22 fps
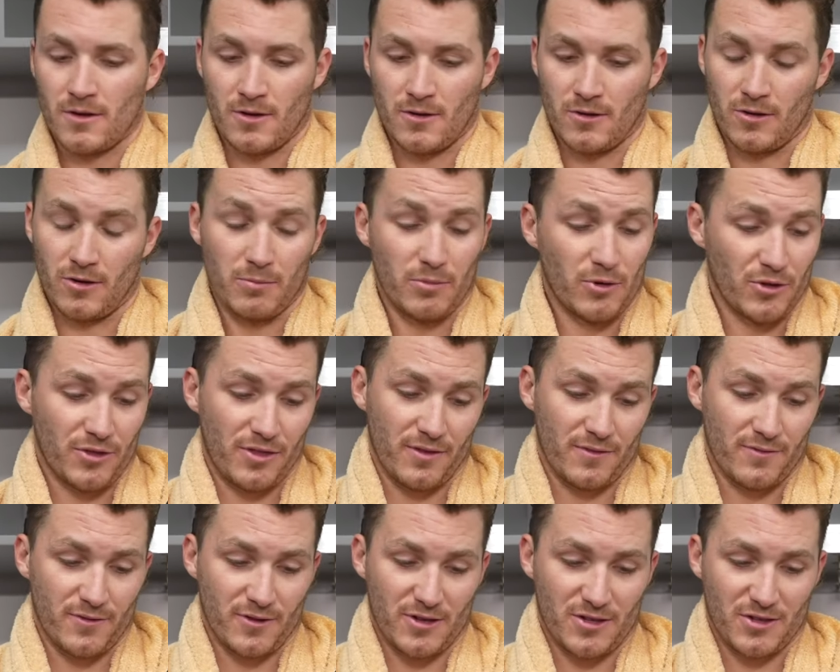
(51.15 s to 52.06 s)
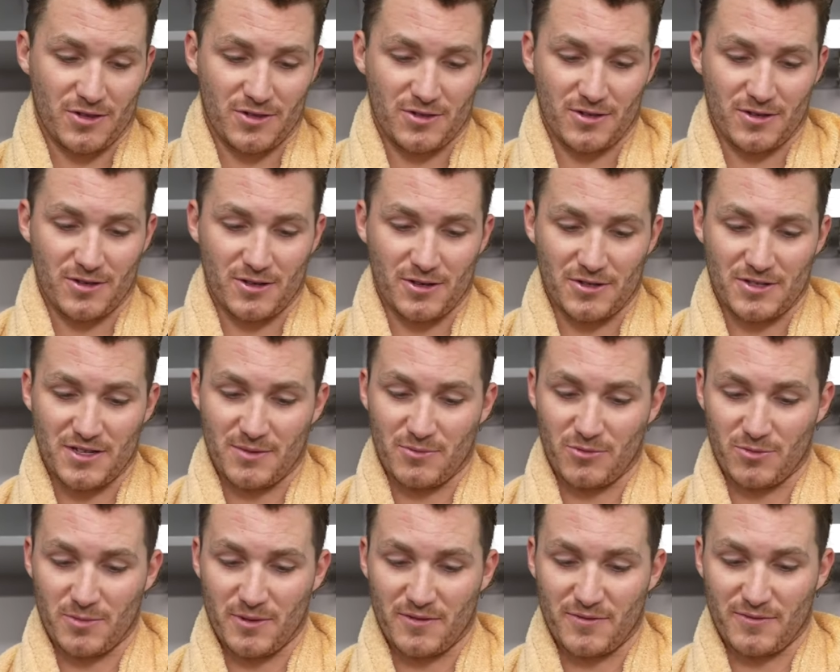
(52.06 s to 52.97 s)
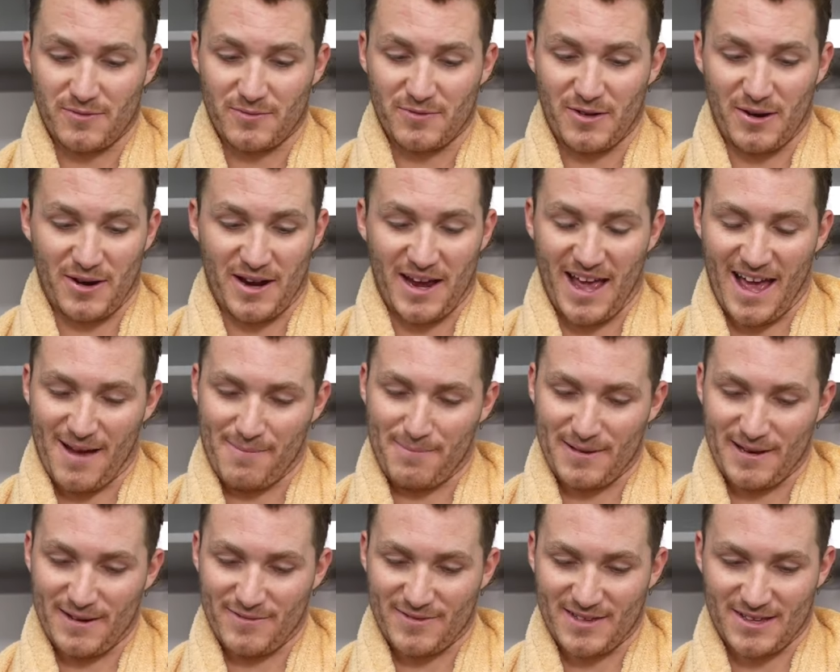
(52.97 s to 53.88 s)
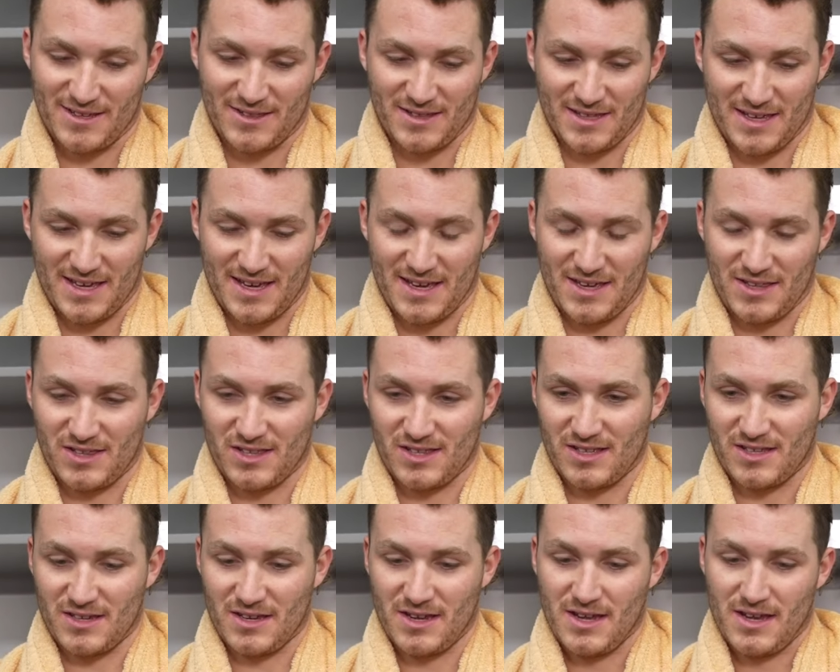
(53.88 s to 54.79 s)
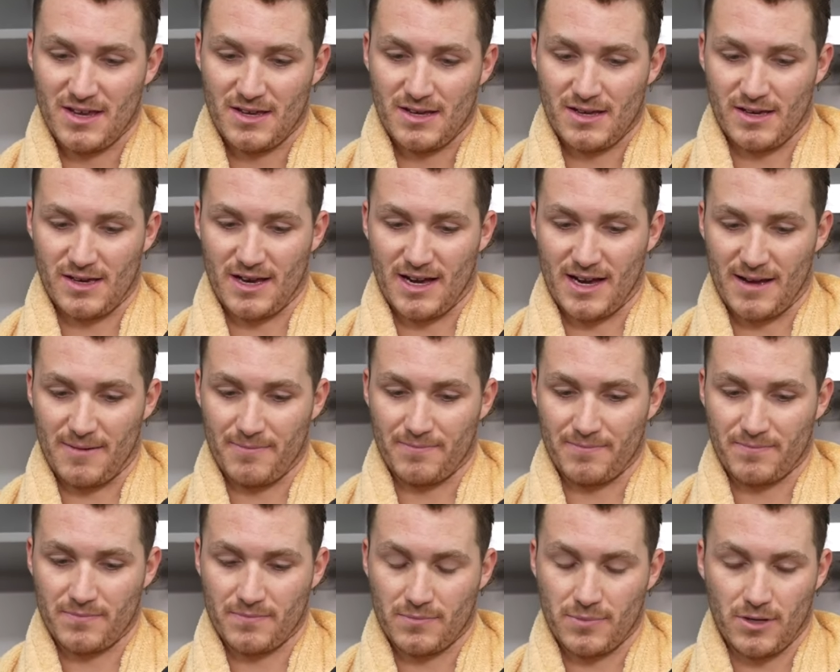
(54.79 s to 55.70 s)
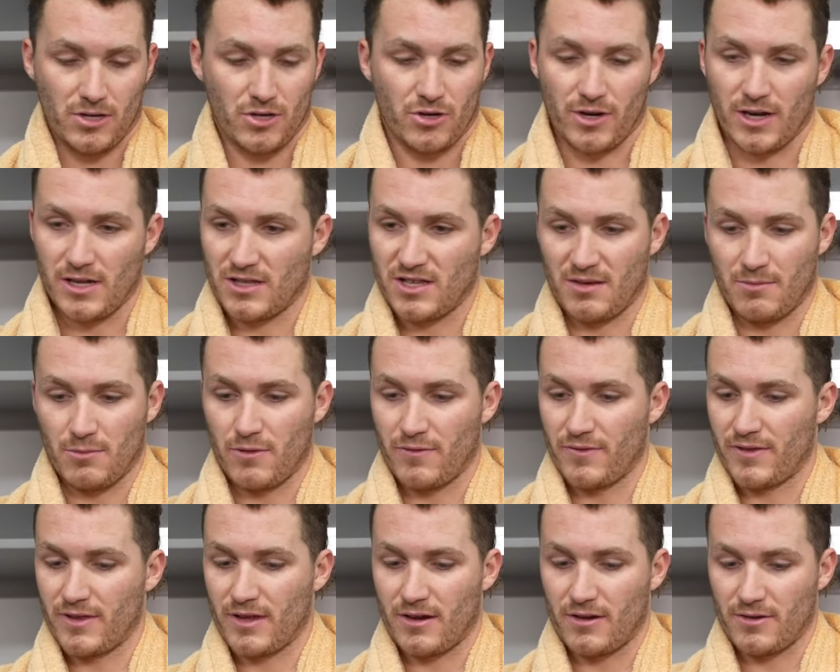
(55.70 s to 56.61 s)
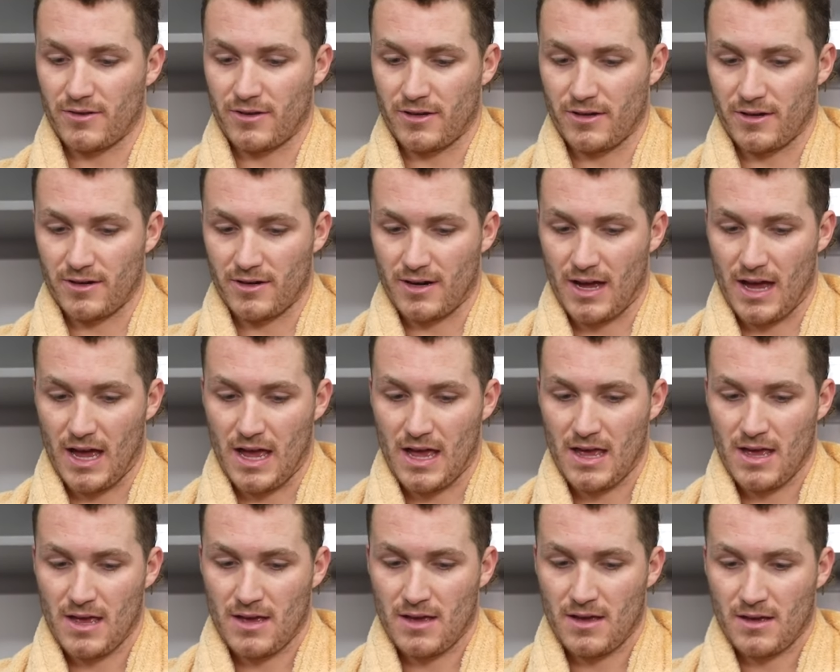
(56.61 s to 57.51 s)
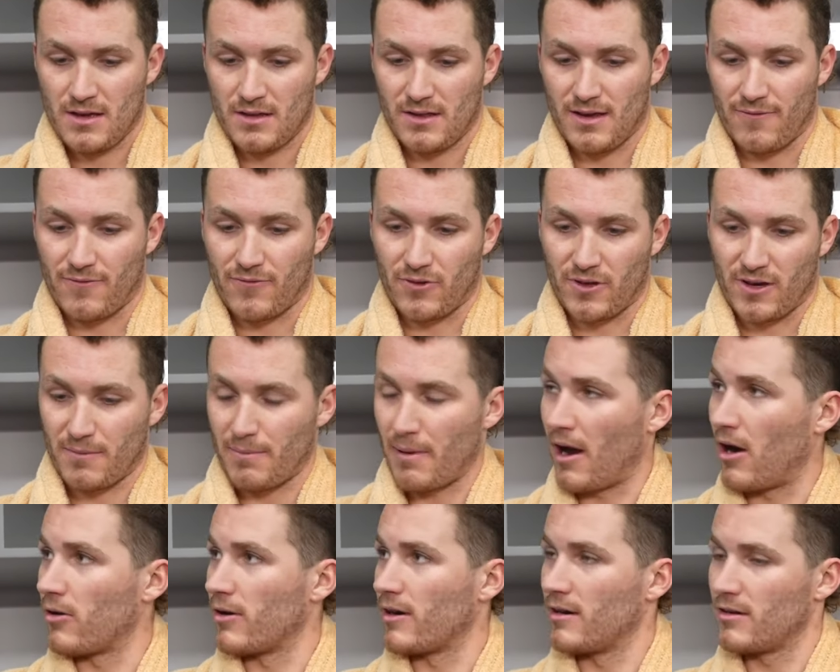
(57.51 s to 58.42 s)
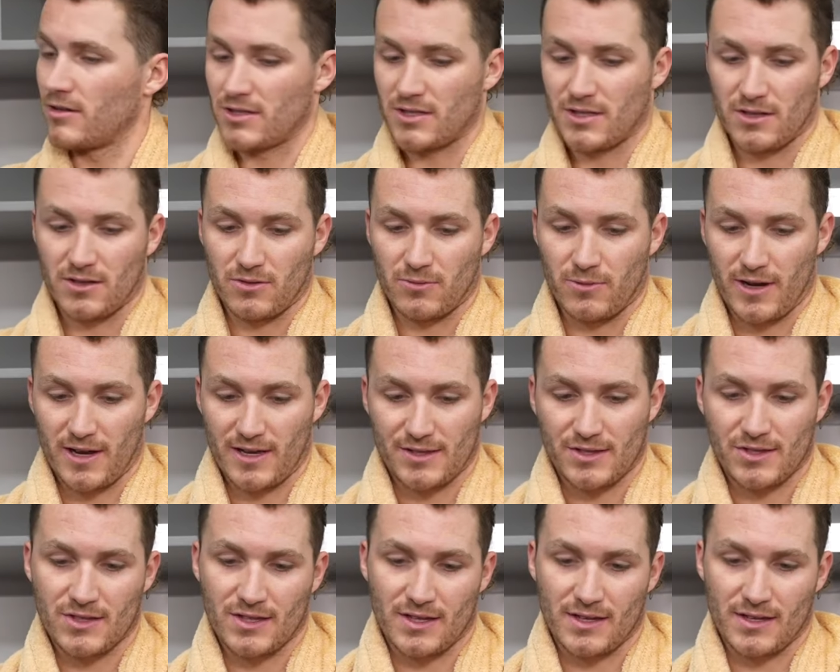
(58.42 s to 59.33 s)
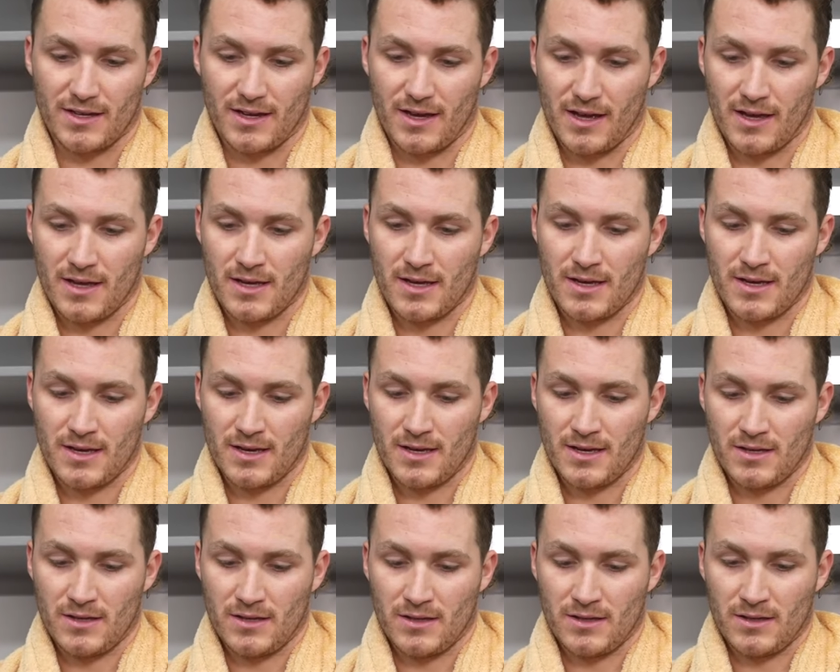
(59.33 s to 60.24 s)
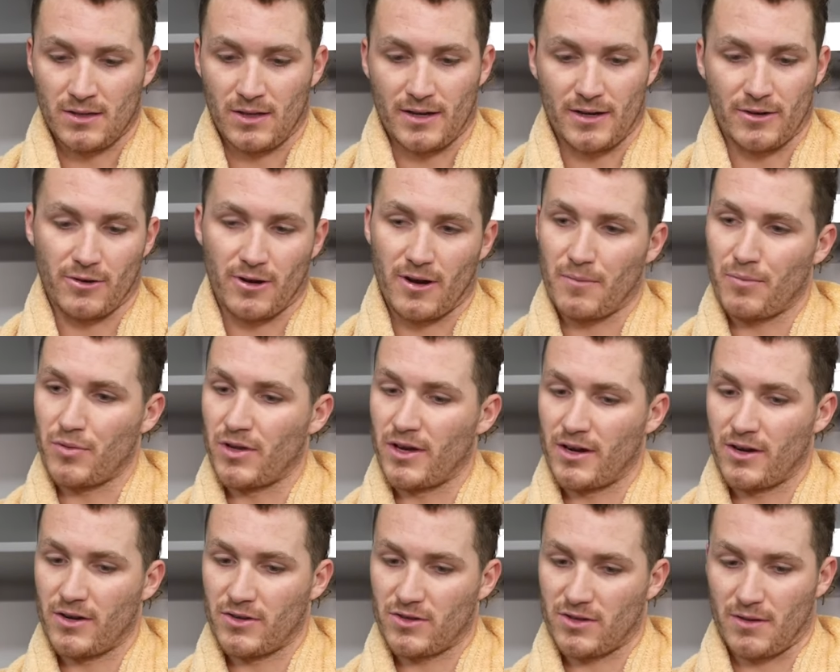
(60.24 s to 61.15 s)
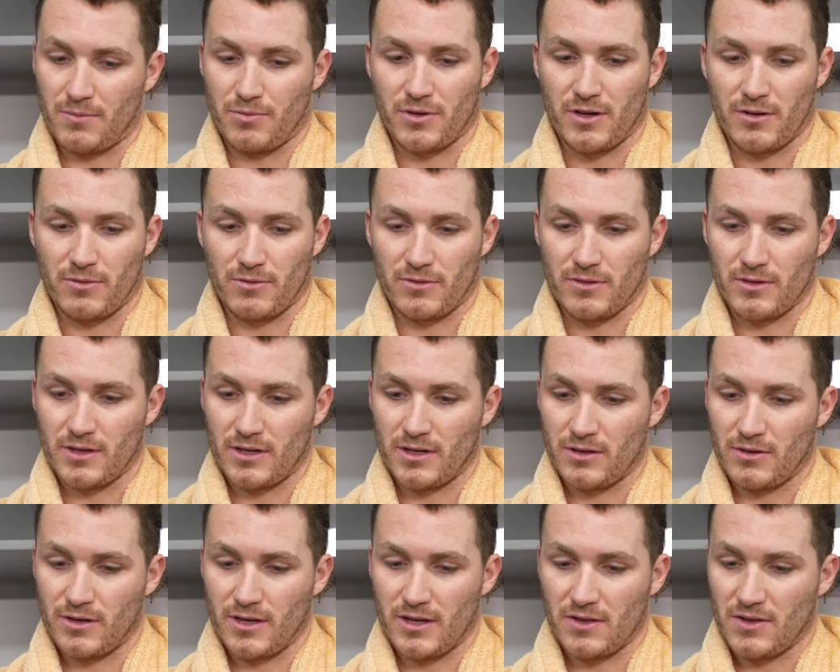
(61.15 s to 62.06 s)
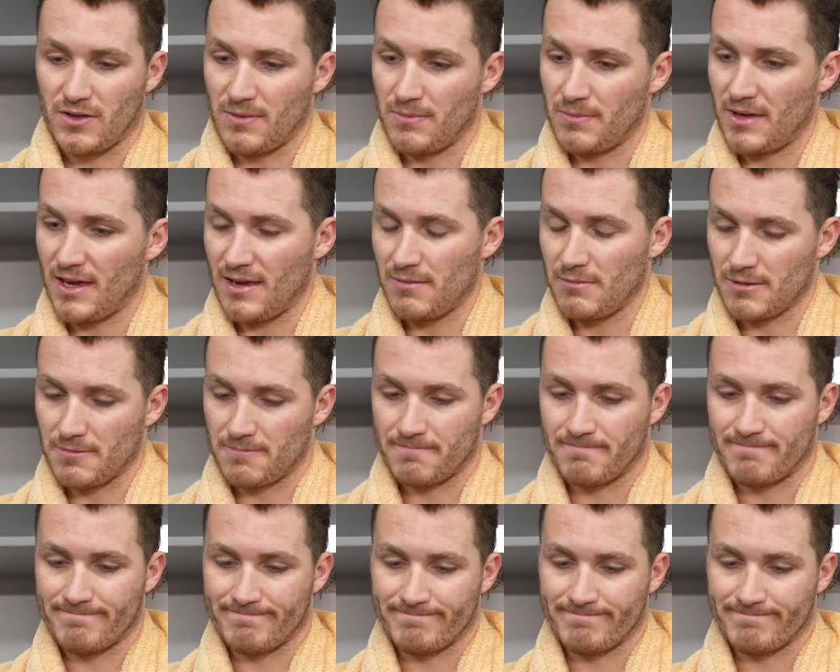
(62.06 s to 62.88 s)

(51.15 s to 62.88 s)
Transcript: Well, both of us, our teams would be very happy if that's the case. And they're a great team over there. They're definitely a powerhouse in the West and a lot of great players. They play a great team game. And,